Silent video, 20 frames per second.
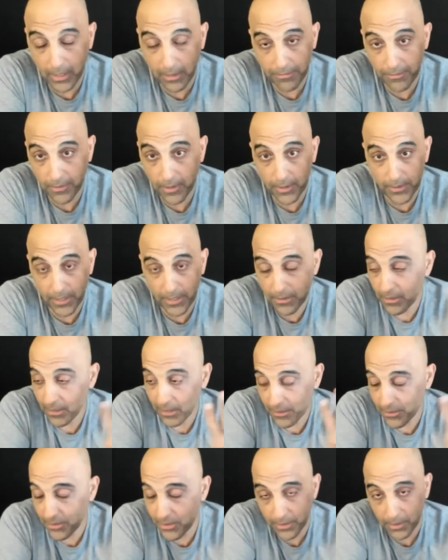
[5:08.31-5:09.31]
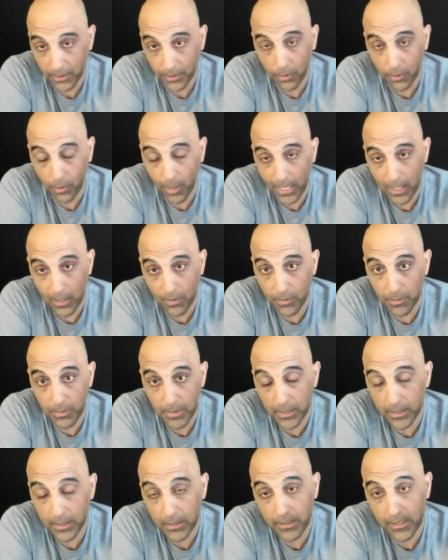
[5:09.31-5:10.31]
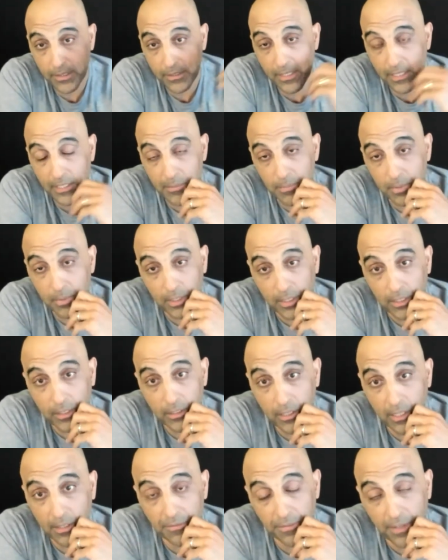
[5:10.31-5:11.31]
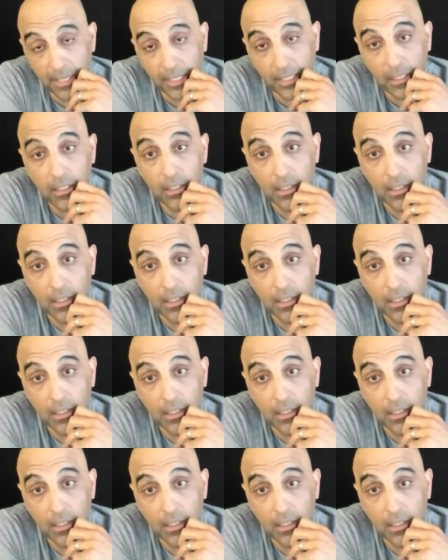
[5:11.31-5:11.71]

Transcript: I fall down. You're going to sit there and cry over me. You're going to take the next bullet. You got to fight.